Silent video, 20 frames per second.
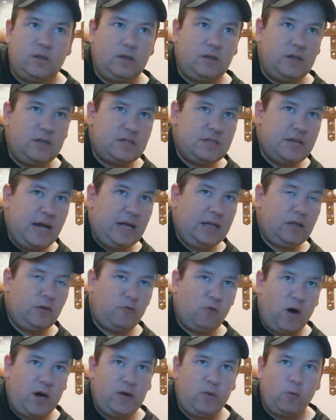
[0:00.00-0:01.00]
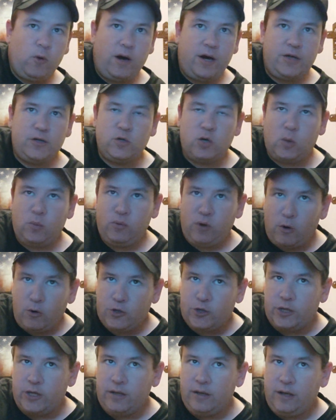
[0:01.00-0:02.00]
It's not the right way to
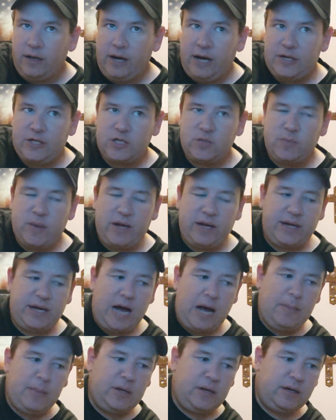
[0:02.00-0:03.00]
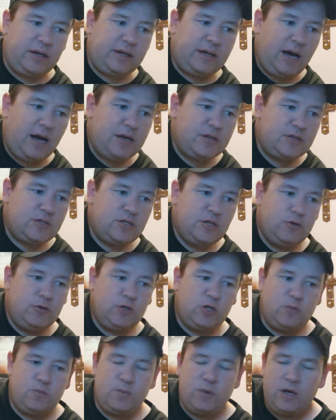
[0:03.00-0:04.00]
approach it. And I just made a comment in the guy's
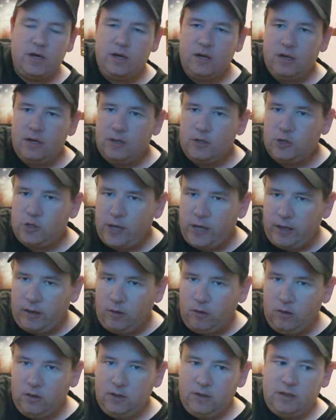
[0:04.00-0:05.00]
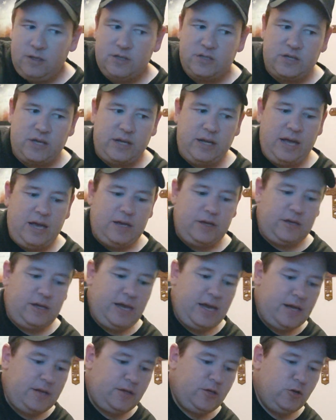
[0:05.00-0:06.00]
YouTube channel saying, hey, you
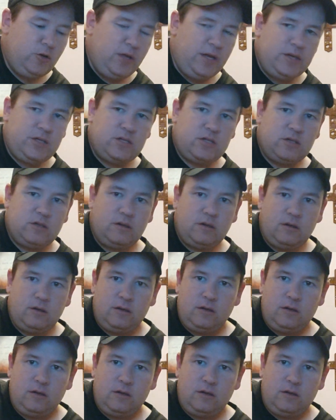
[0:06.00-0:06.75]
can't do this.